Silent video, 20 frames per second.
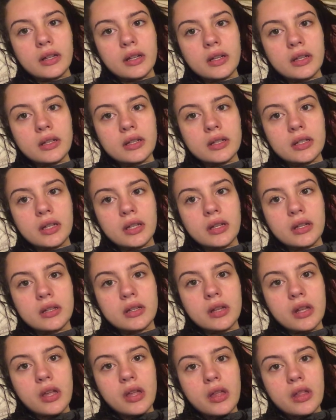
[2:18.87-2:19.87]
And
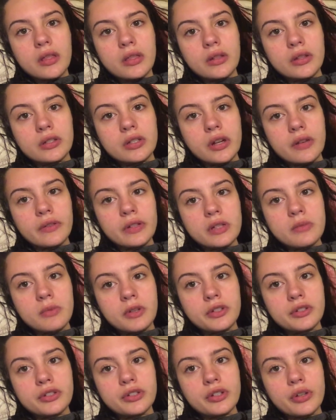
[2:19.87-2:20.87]
there's not really
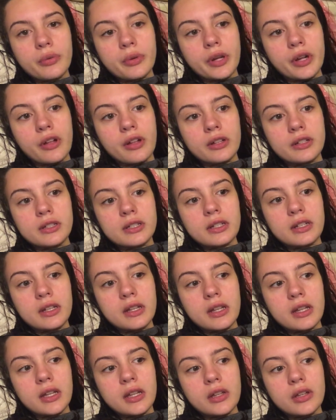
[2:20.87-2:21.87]
much going on
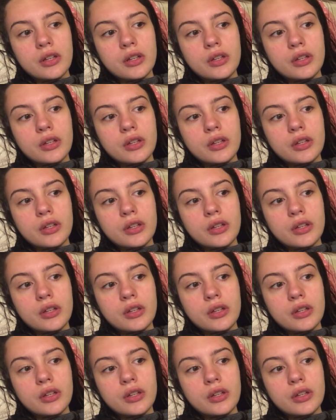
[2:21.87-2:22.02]
today.